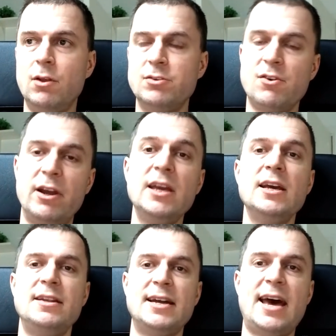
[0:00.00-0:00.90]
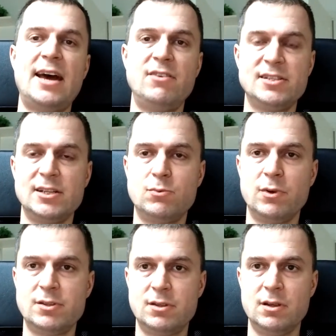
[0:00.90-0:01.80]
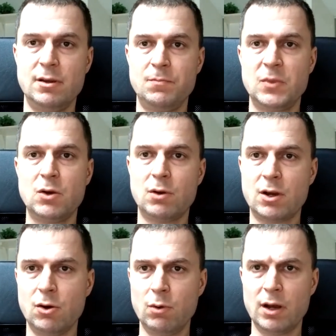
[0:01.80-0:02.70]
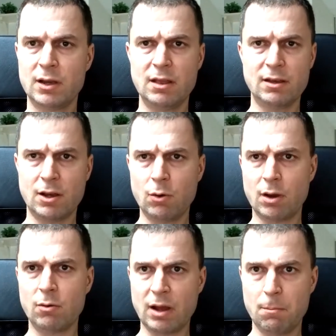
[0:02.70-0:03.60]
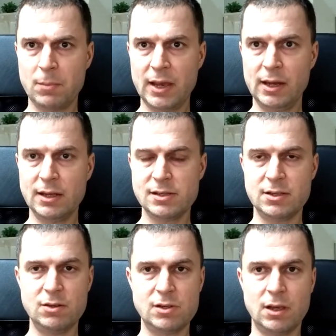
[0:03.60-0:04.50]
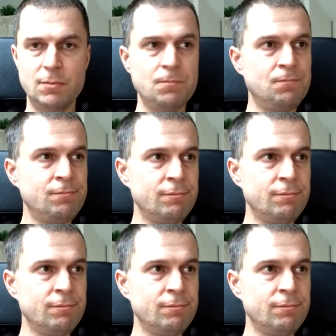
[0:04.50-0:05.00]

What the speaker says: no, sorry, that address is what Coca-Cola, the Coca-Cola campaign is using.